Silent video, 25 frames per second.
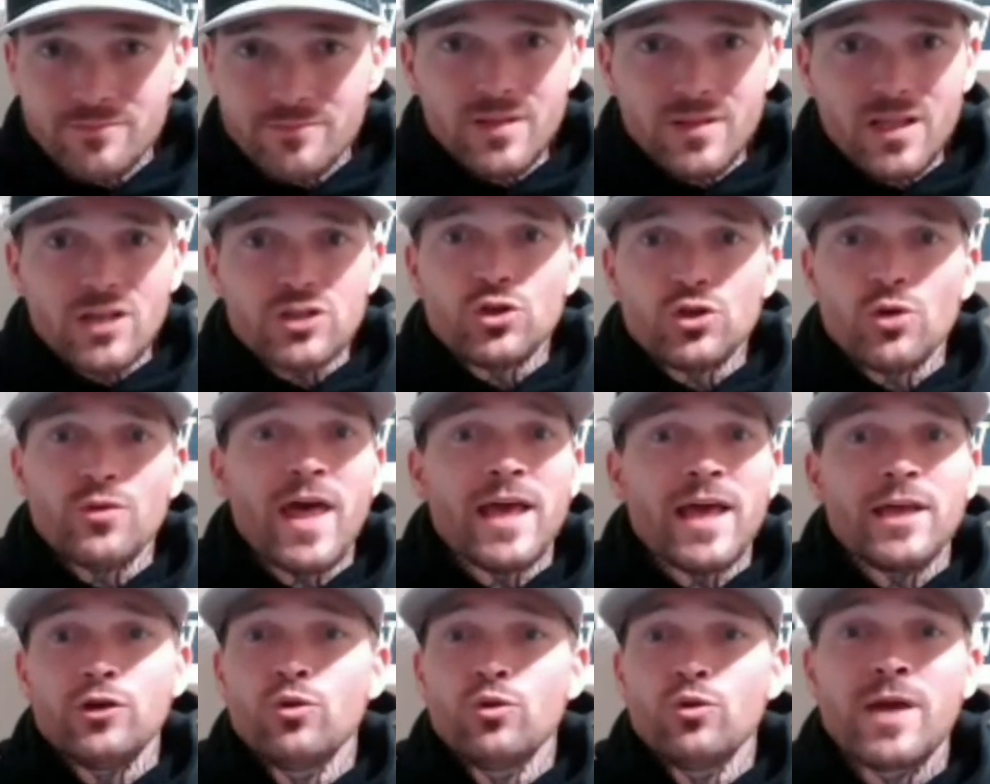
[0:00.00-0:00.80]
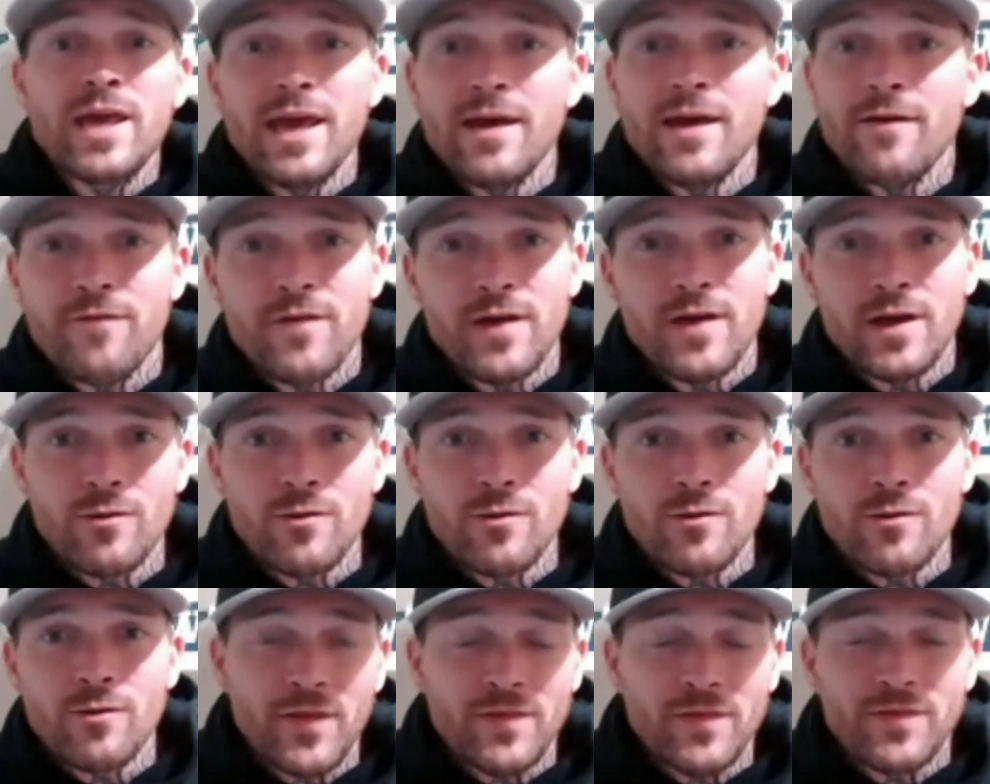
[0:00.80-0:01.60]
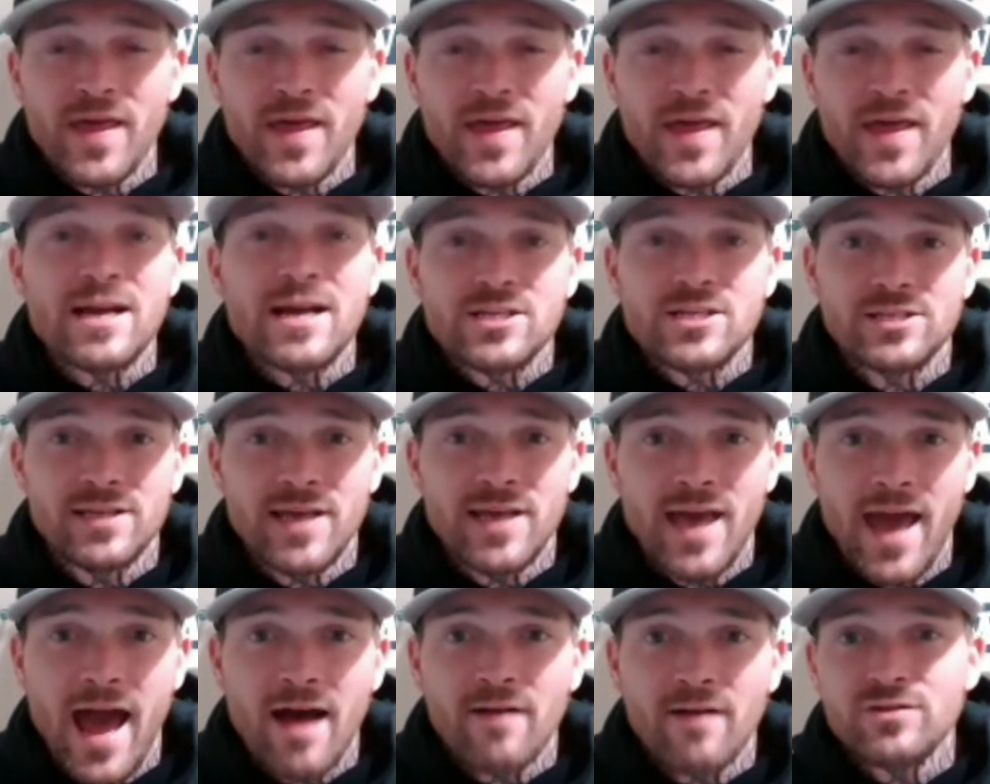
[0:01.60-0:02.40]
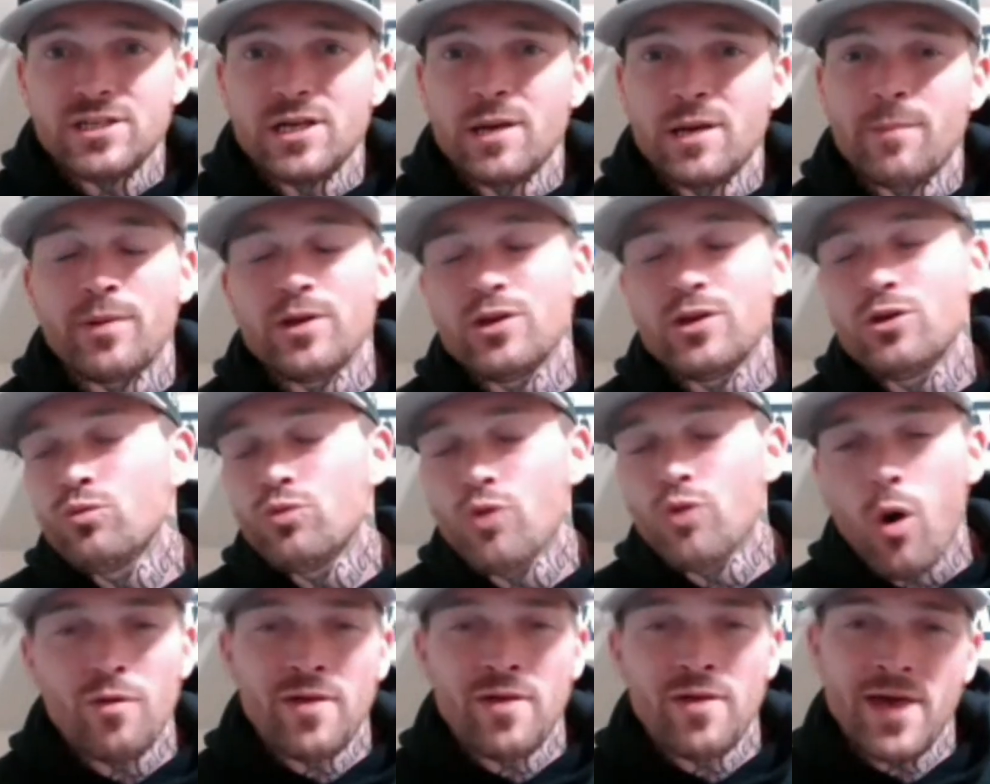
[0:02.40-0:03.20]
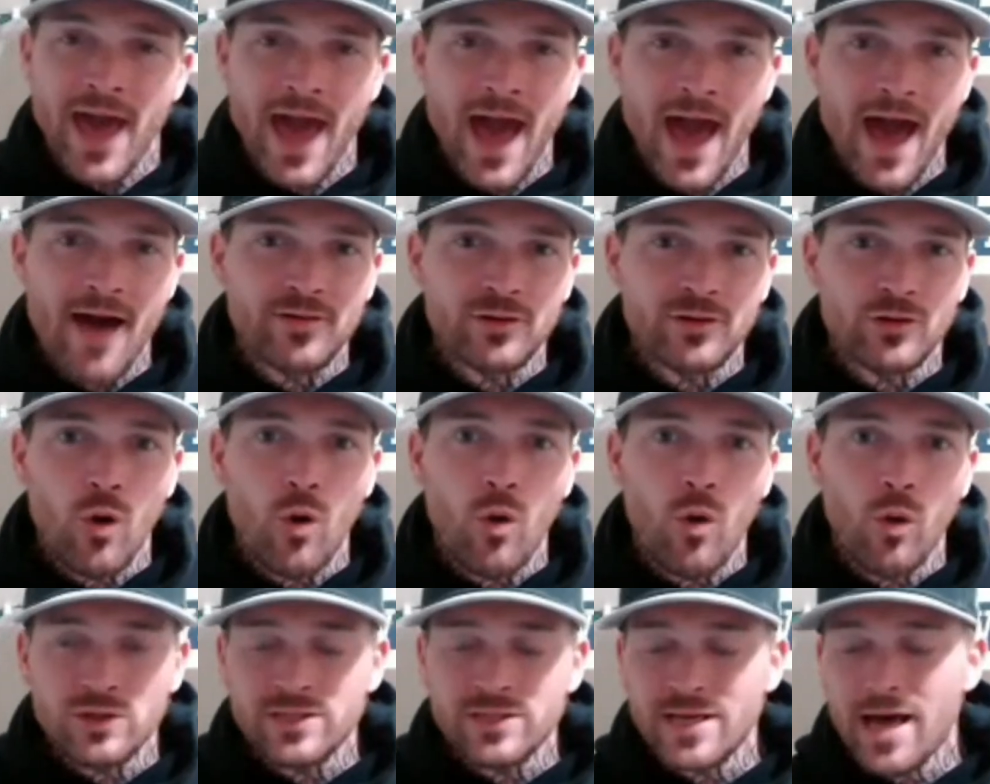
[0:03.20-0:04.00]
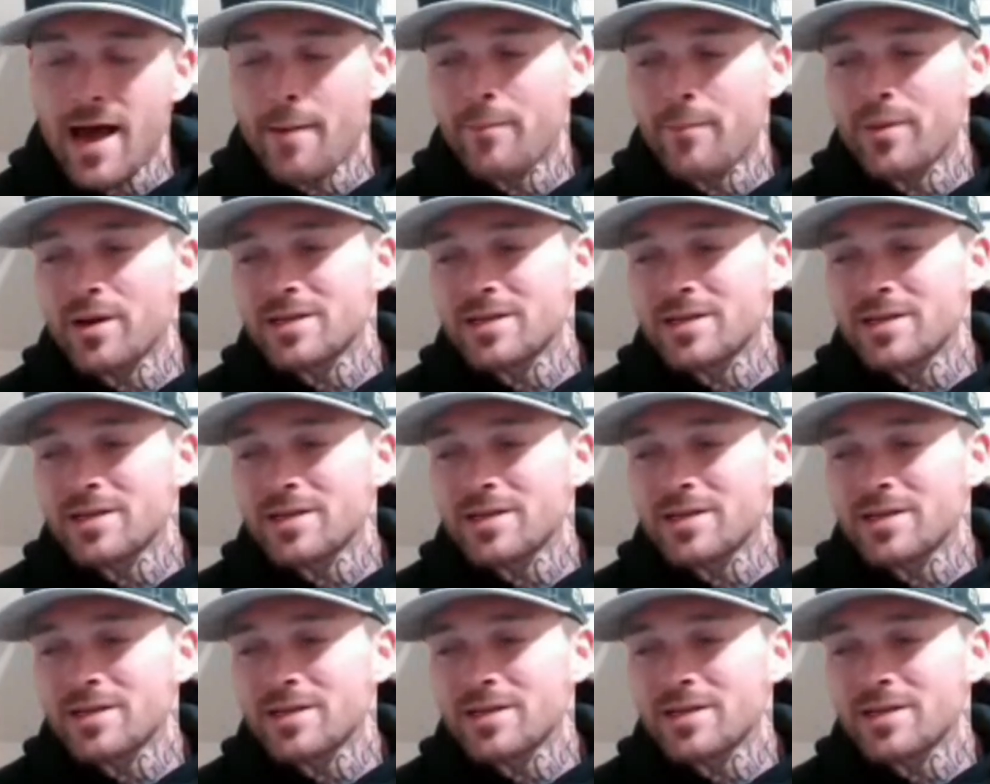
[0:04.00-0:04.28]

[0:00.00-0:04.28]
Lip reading: so that you can't figure out that they actually have shit, but they have it the whole time.